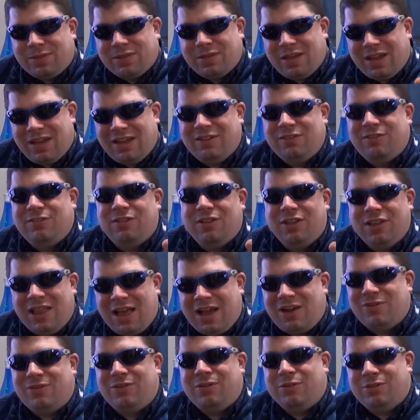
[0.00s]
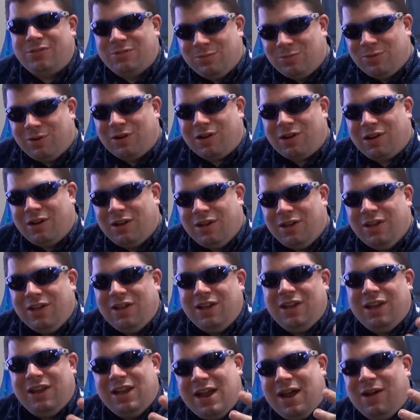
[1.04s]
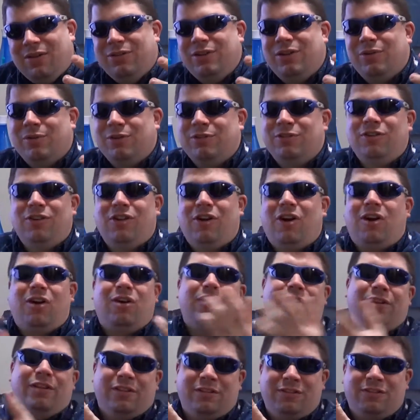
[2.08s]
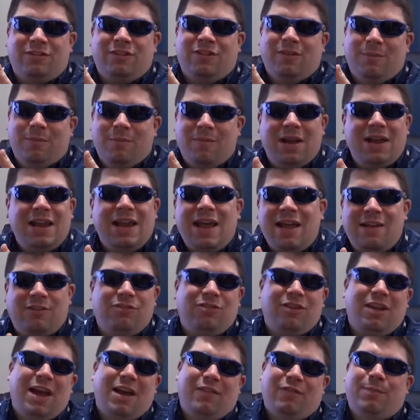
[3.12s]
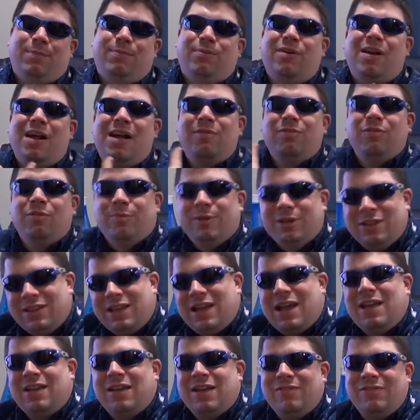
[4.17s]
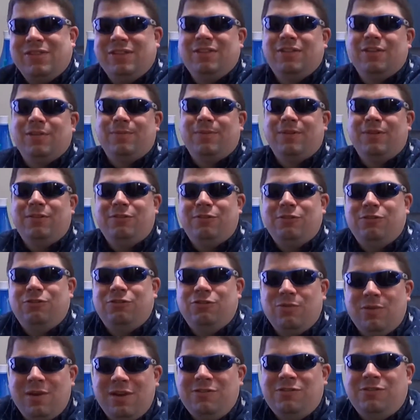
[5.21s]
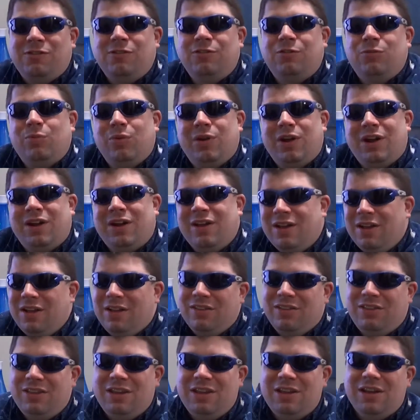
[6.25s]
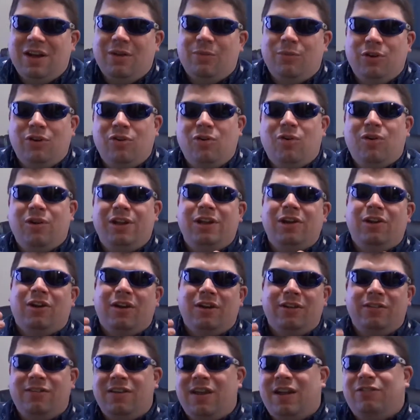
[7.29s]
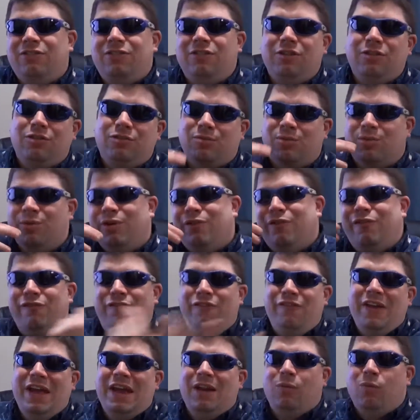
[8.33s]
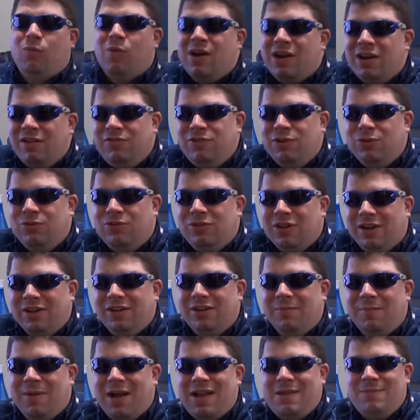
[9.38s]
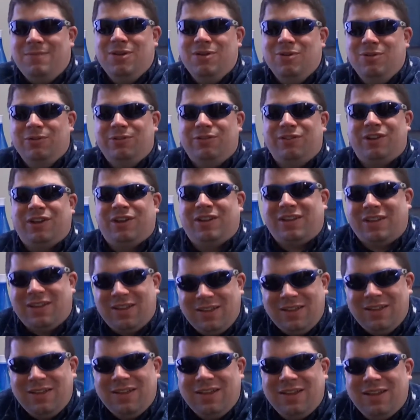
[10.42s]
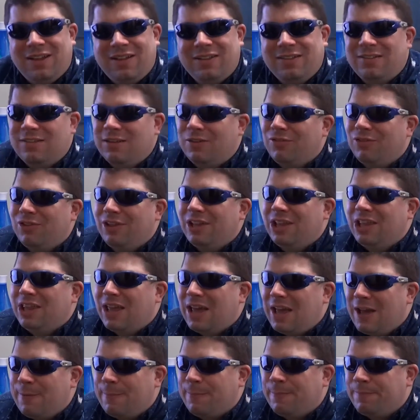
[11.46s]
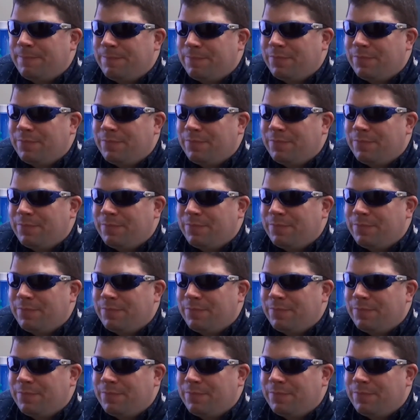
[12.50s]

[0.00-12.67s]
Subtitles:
Hence the loudness war. Now, the original artist might actually have a problem with that, and I think there have been situations where the recording artist actually threw a fit. What have you done to my music? And stuff like that.